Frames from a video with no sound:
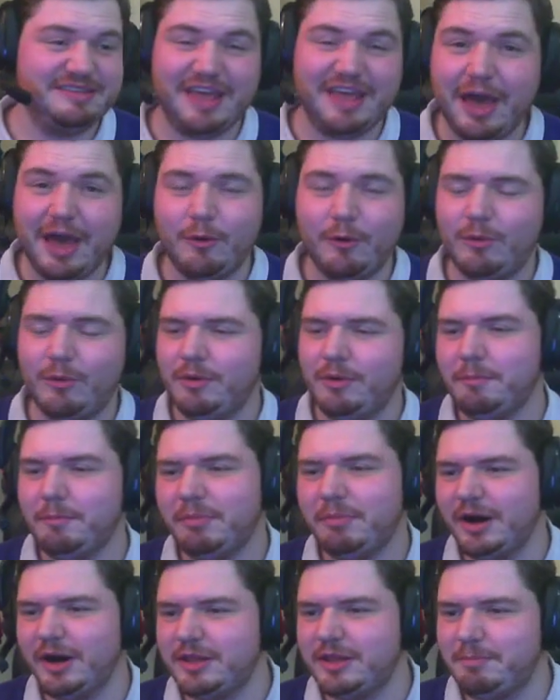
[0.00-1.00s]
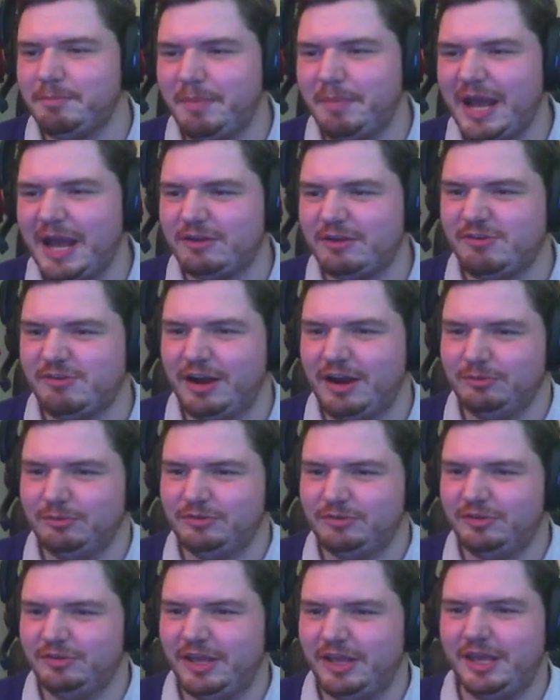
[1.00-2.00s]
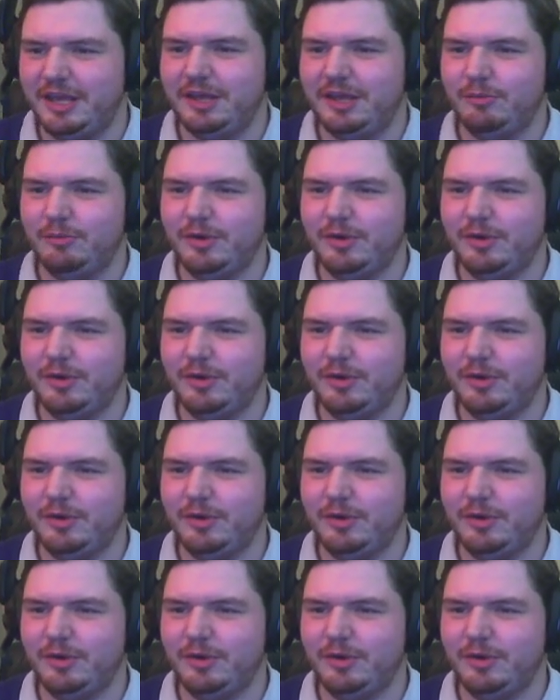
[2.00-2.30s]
tell by the background here,